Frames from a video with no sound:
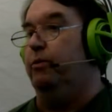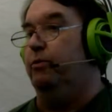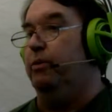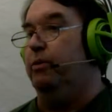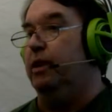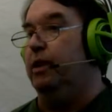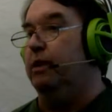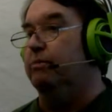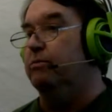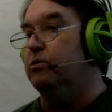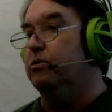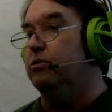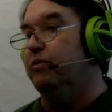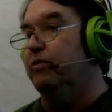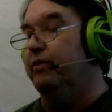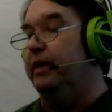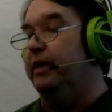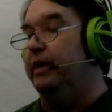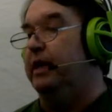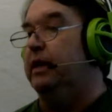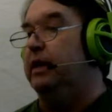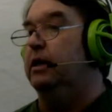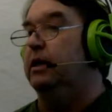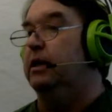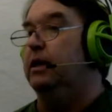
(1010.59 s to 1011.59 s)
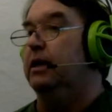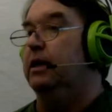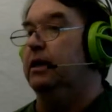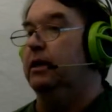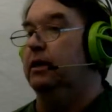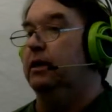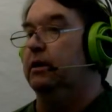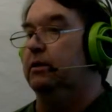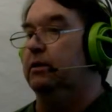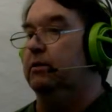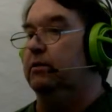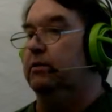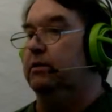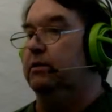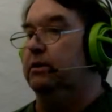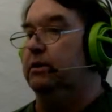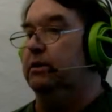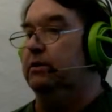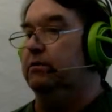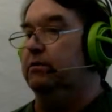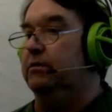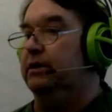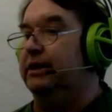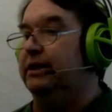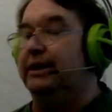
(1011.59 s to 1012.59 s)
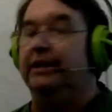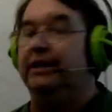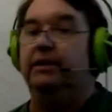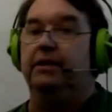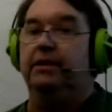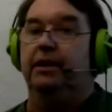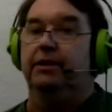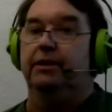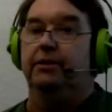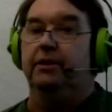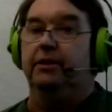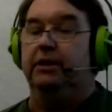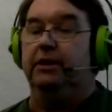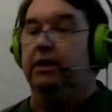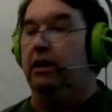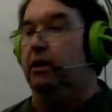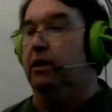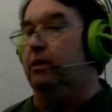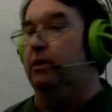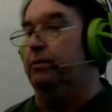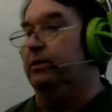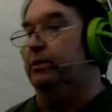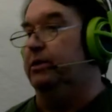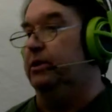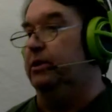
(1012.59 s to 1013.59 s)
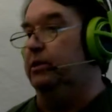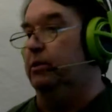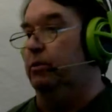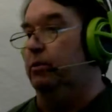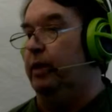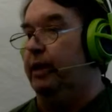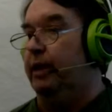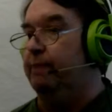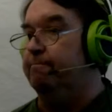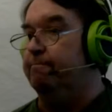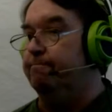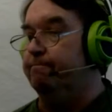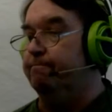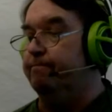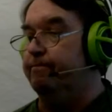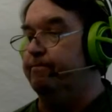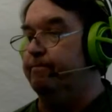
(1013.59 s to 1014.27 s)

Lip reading: We are moving 600 kilometers away.